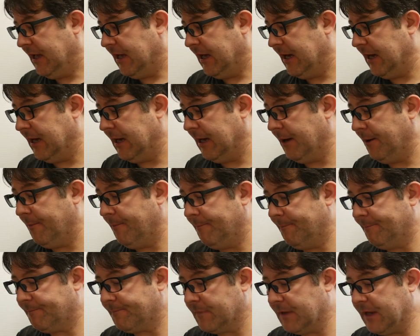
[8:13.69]

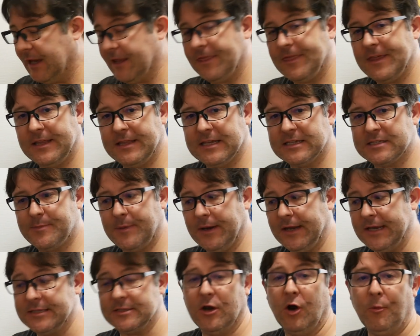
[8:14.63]
I think that's about
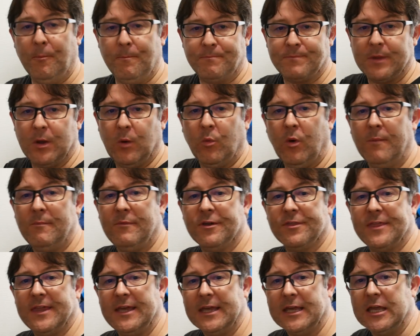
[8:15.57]
it. Oh, one more
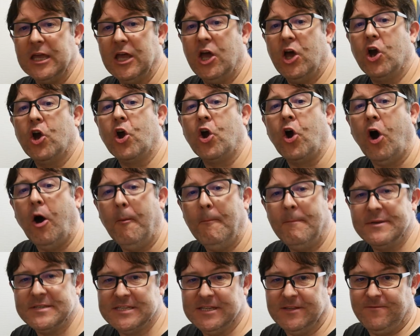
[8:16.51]
thing.
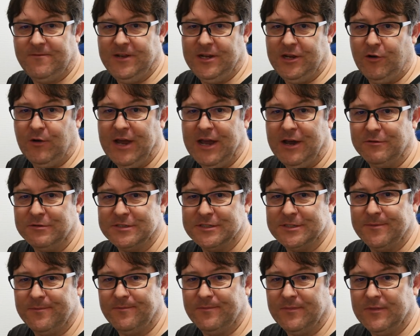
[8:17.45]
Composite video out.
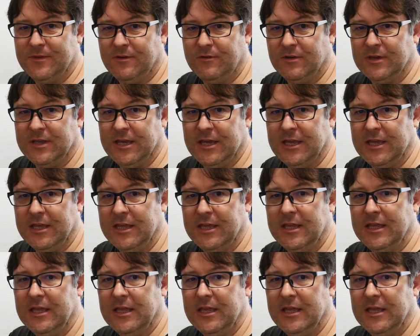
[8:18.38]
Okay.